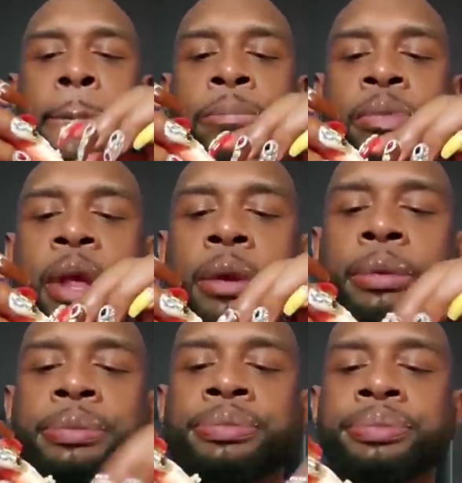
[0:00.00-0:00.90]
Mm
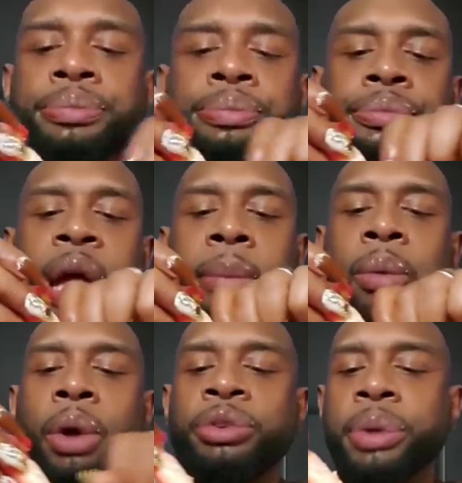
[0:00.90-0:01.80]
-hmm. I've
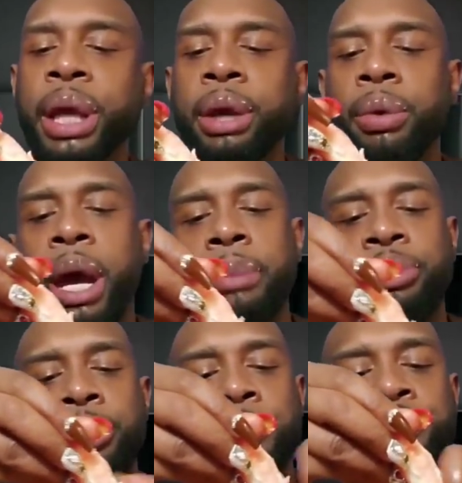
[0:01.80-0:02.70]
been wanting some king
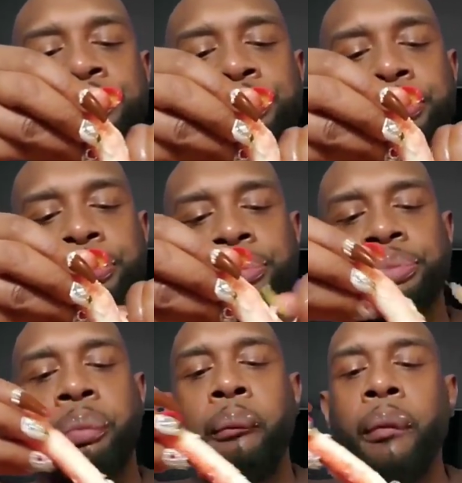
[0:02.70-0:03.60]
crab too.
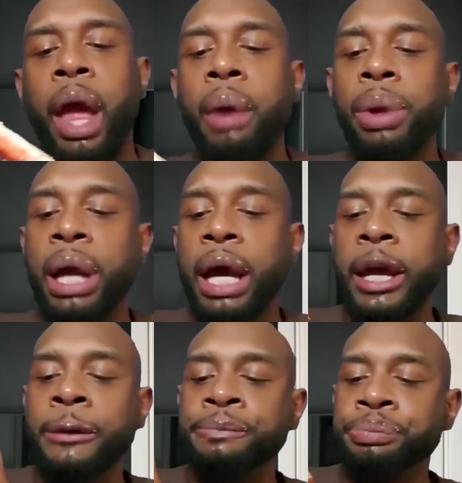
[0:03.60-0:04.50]
I really
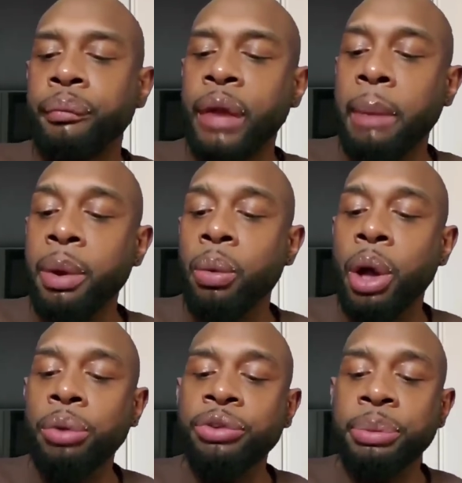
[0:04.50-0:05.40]
have. I've been
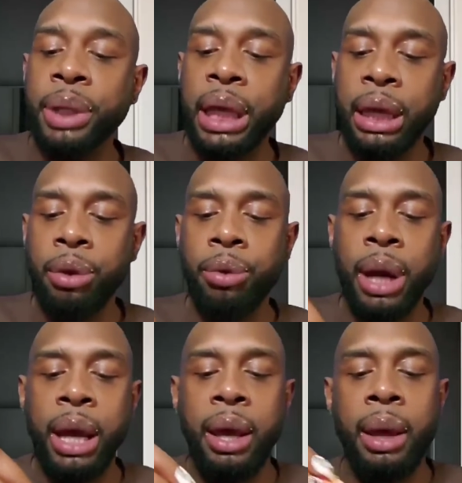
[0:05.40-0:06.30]
wanting some king
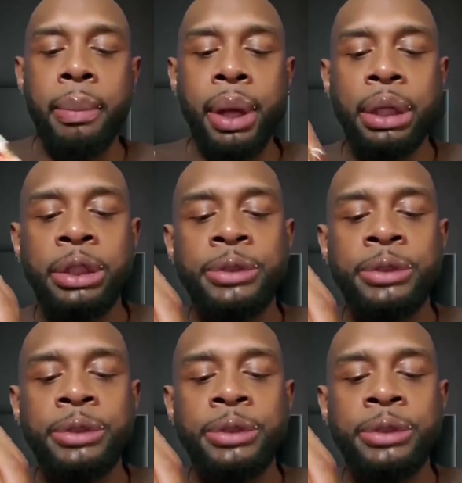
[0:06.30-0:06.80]
crab.